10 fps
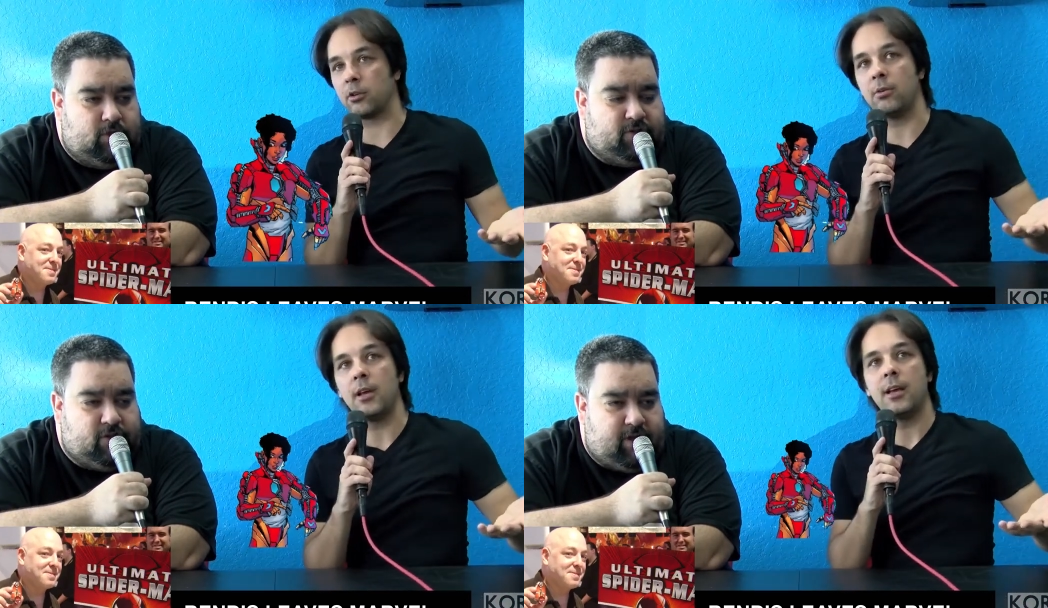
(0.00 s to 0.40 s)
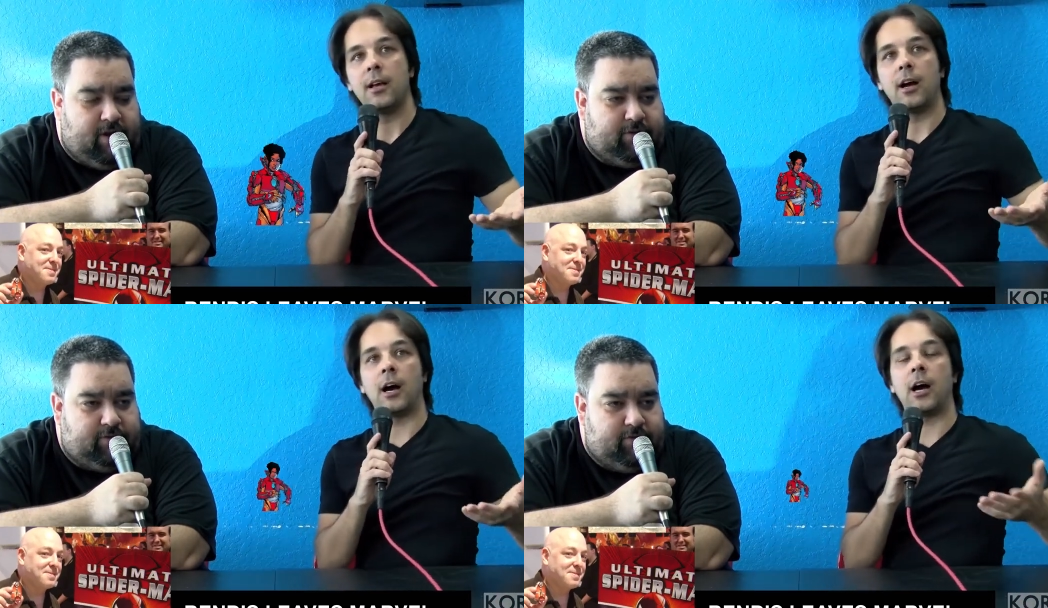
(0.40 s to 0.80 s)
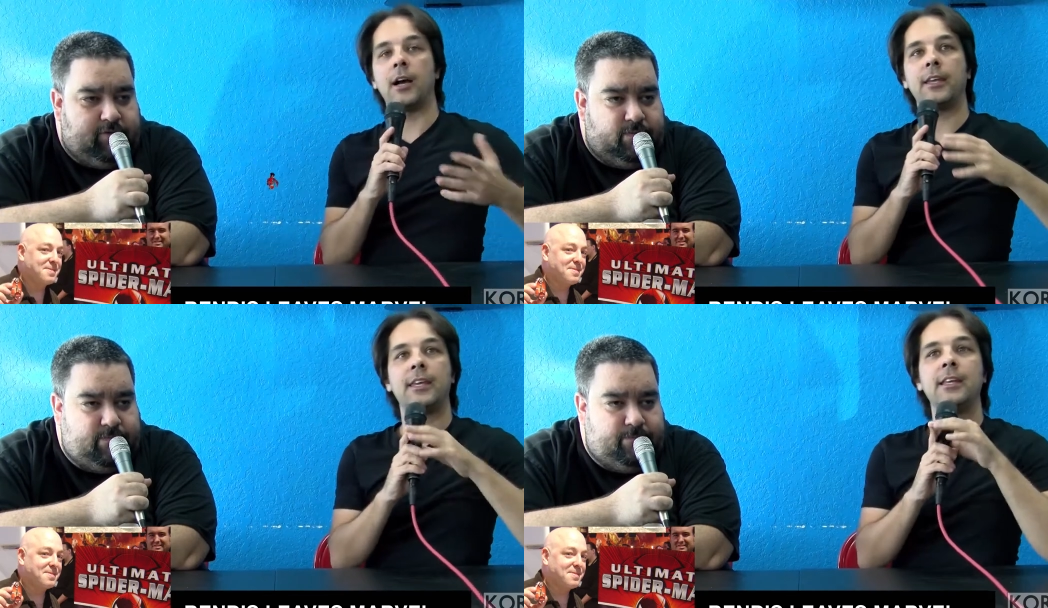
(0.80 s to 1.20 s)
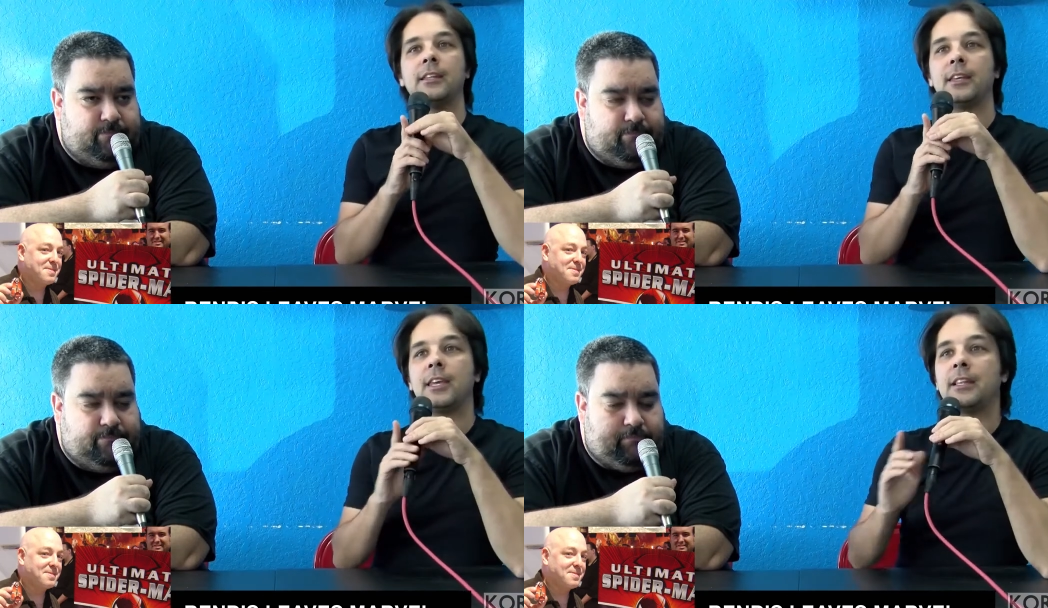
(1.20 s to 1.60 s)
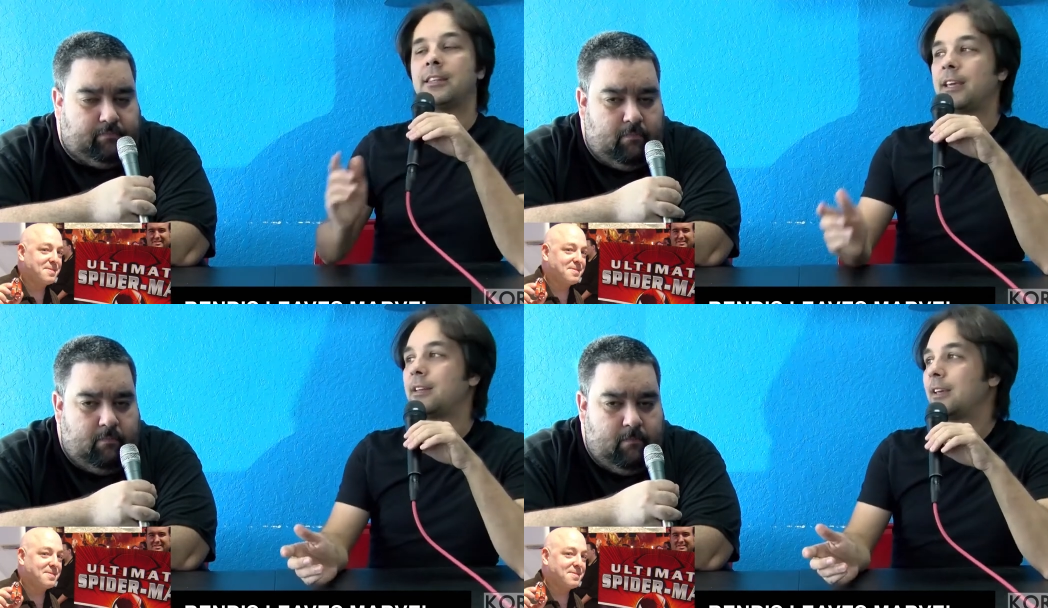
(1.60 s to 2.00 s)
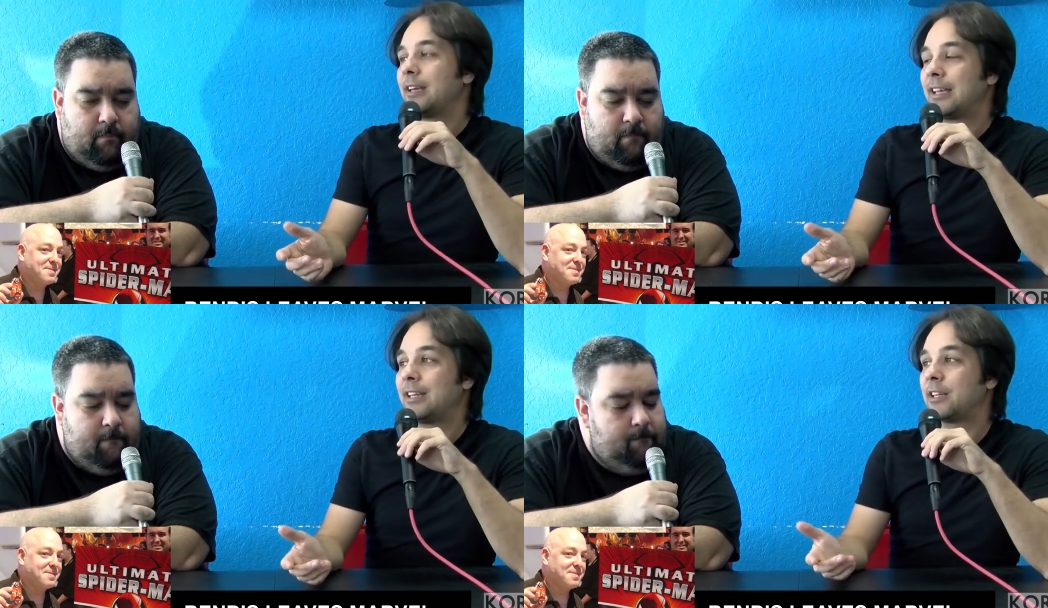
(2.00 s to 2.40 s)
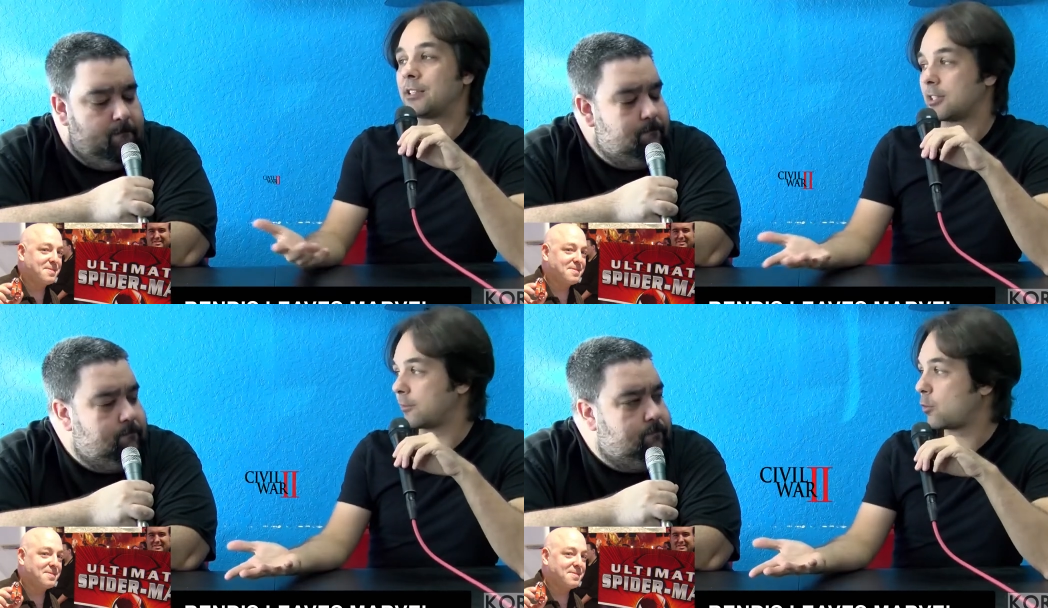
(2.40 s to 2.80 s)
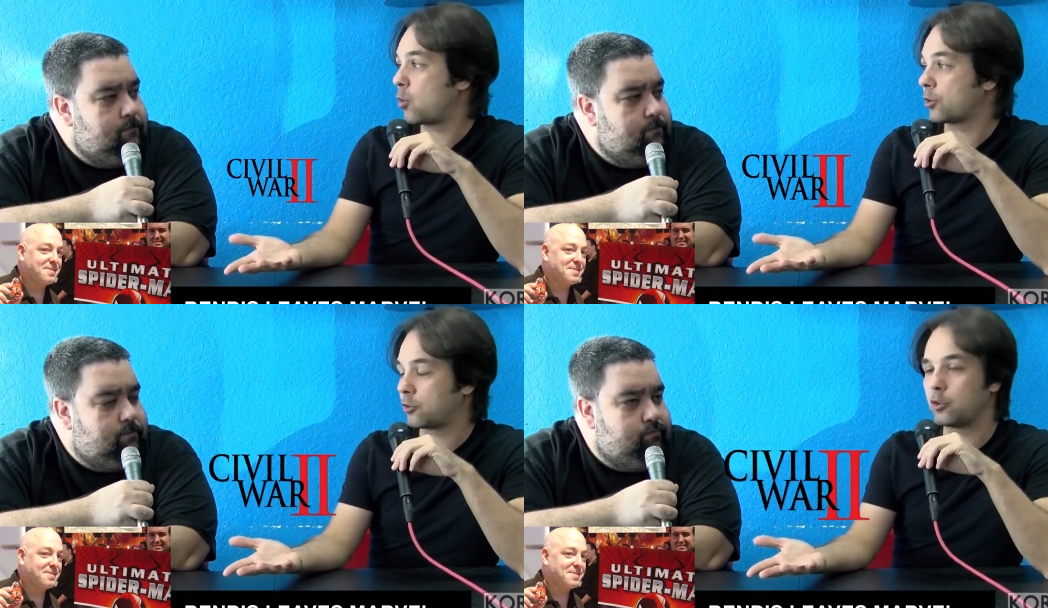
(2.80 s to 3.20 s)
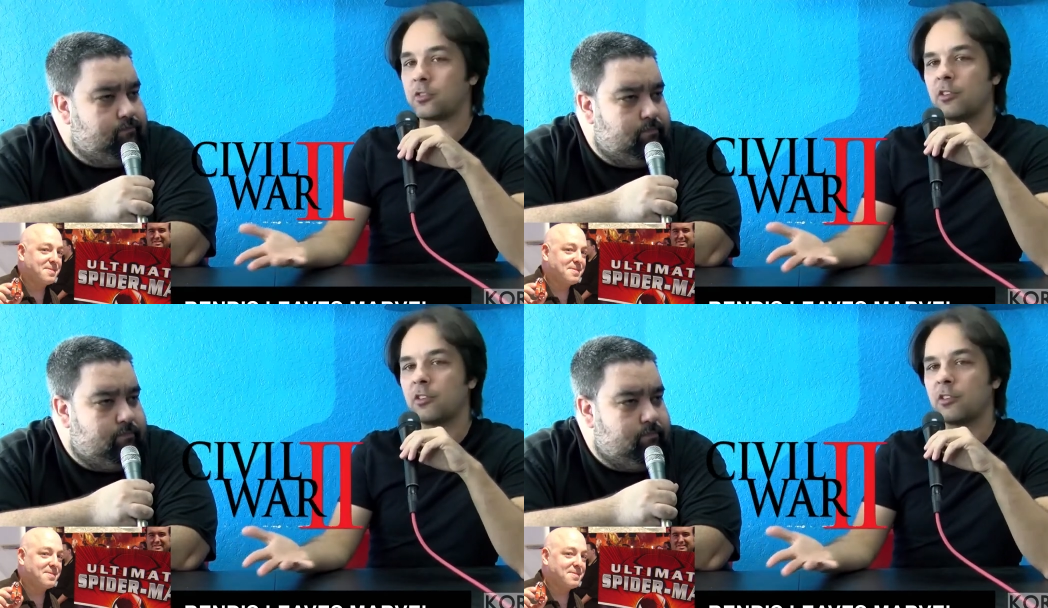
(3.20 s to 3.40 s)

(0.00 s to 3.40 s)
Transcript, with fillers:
Speaker 1: She's a good character. Uh, he he did he did Civil War two.